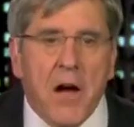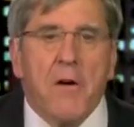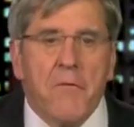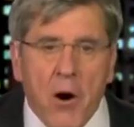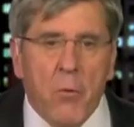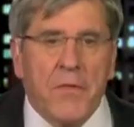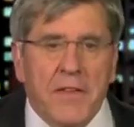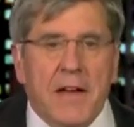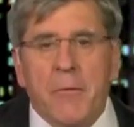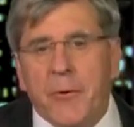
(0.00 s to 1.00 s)
vote with the
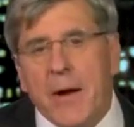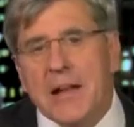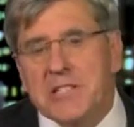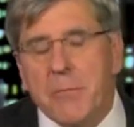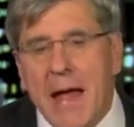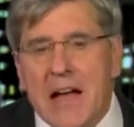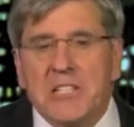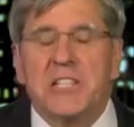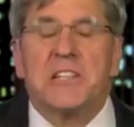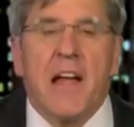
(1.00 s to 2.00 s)
Democrats to pass
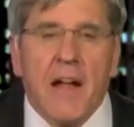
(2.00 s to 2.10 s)
this.